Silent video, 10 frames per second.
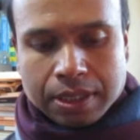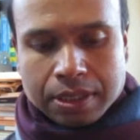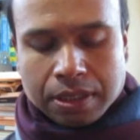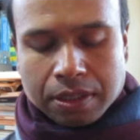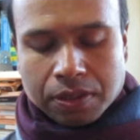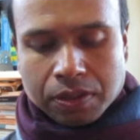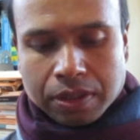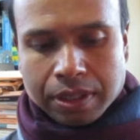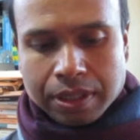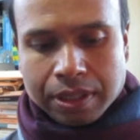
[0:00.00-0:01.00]
so
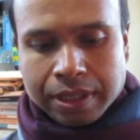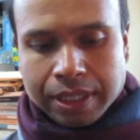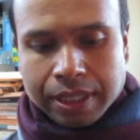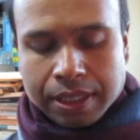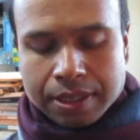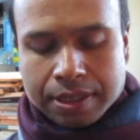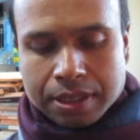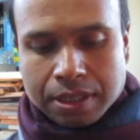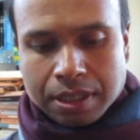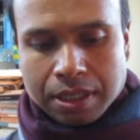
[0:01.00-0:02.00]
the thing
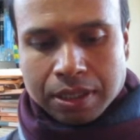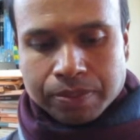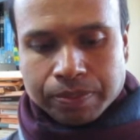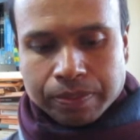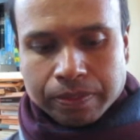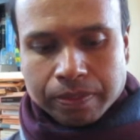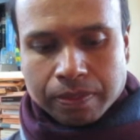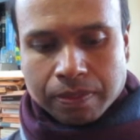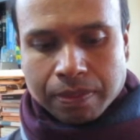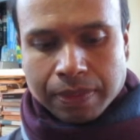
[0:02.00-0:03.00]
is, um,
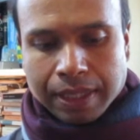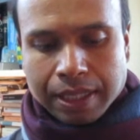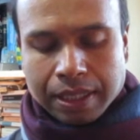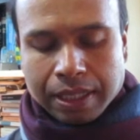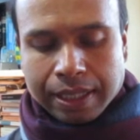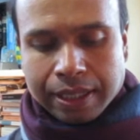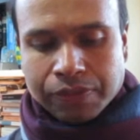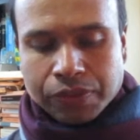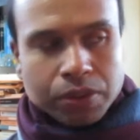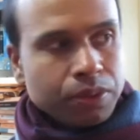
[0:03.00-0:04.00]

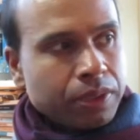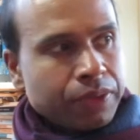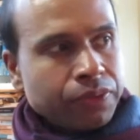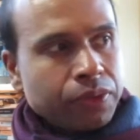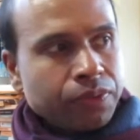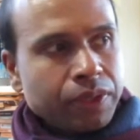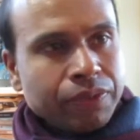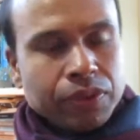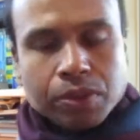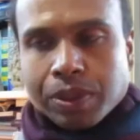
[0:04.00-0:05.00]
if you if you
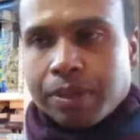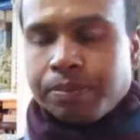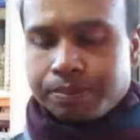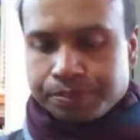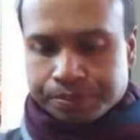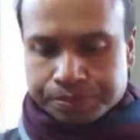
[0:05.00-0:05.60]
if you um,